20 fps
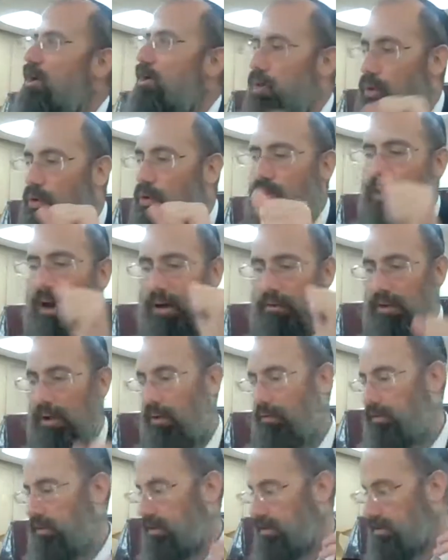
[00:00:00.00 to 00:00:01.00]
all you have
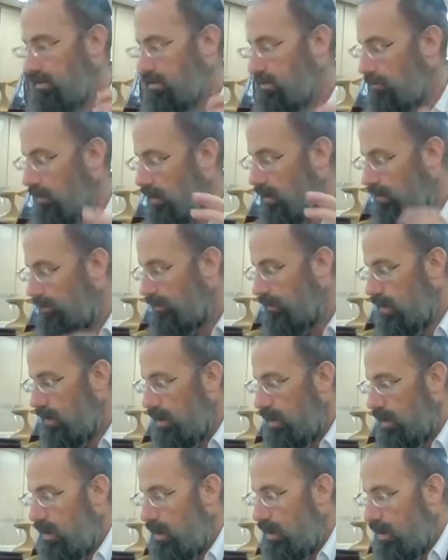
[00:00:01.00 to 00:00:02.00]
left is simcha.
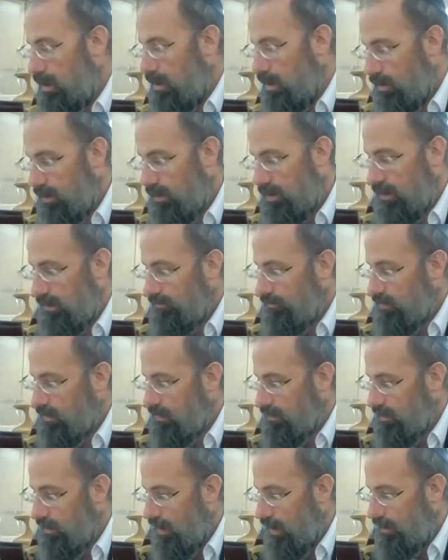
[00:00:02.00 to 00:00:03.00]
Okay.
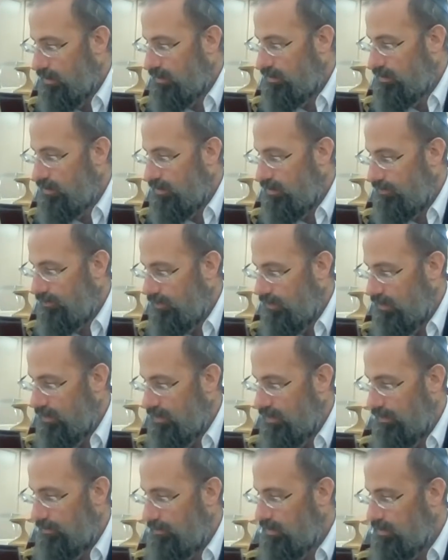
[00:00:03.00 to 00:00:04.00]
I want to go
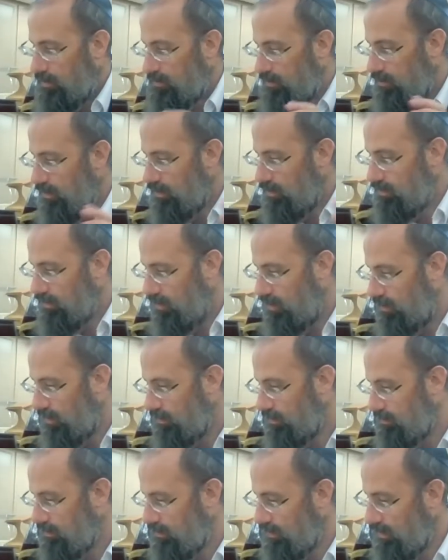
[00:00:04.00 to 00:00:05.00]
further because we've got a
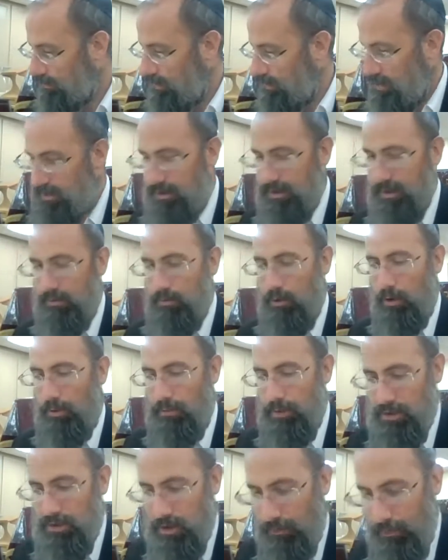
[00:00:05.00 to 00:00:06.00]
lot to cover. Let's see what
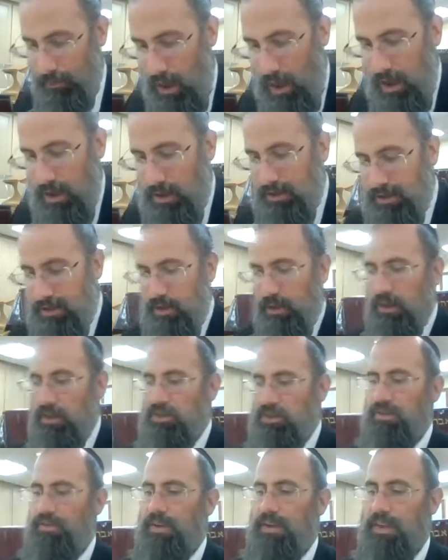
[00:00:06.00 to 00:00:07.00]
Mishnah. Sukkah
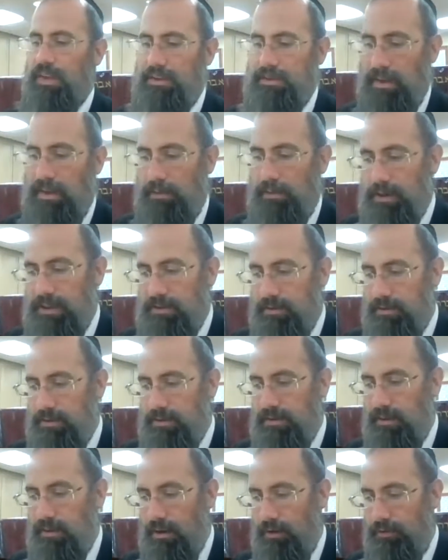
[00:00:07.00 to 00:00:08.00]
Shiva Ketzah. Mitzvah
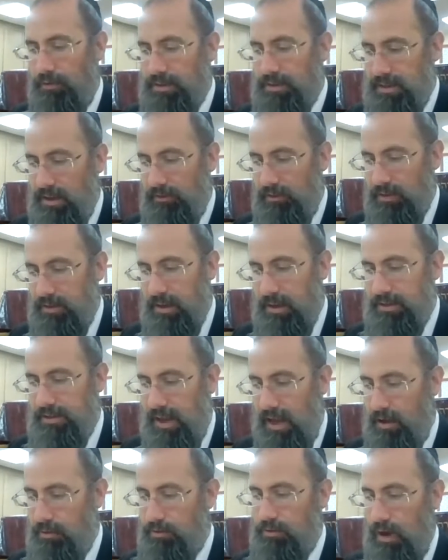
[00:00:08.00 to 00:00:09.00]
Sukkah for 7 days.
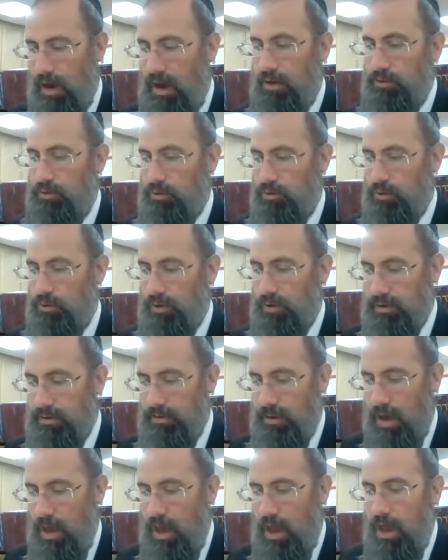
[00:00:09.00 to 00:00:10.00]
How do you do
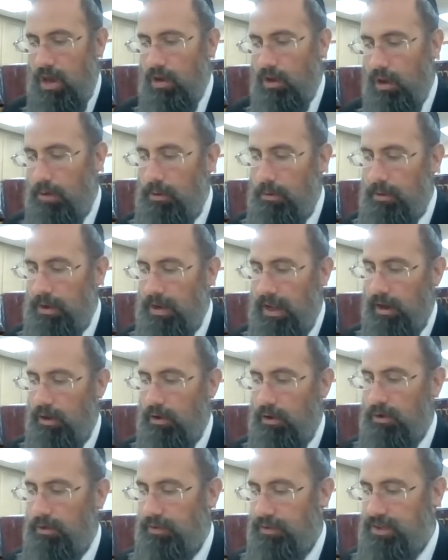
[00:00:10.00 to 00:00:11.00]
it? Goma
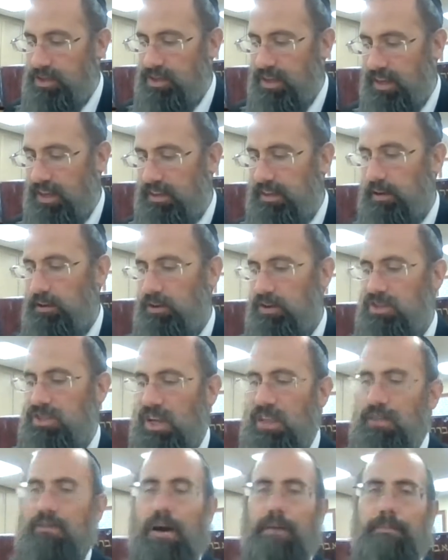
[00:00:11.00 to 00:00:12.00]
Melechol, you finish eating on the
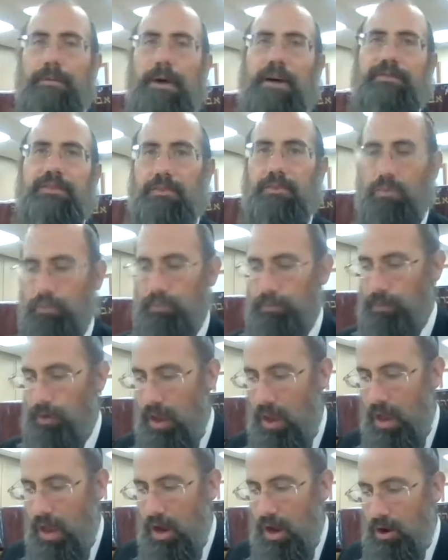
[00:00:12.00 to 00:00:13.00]
Shana Rabbah afternoon.
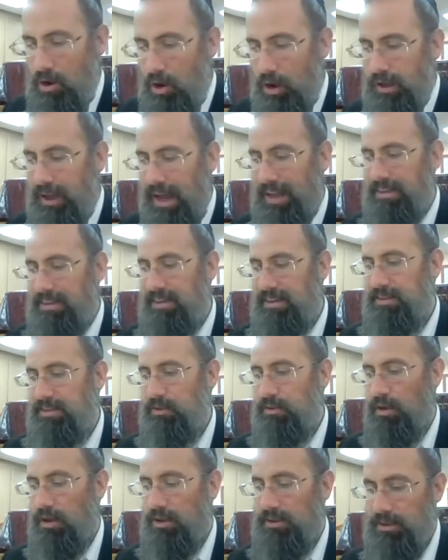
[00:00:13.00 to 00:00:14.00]
Lo Yate
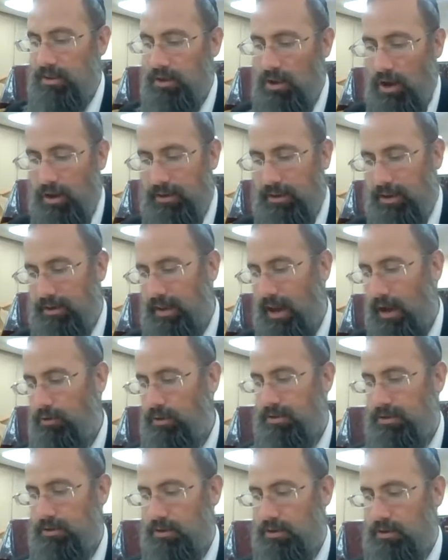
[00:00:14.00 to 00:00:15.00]
Sukkah, so you can't take down
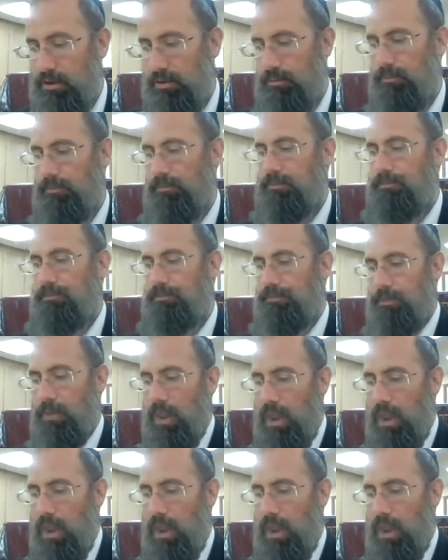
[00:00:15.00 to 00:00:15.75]
your Sukkah. Avol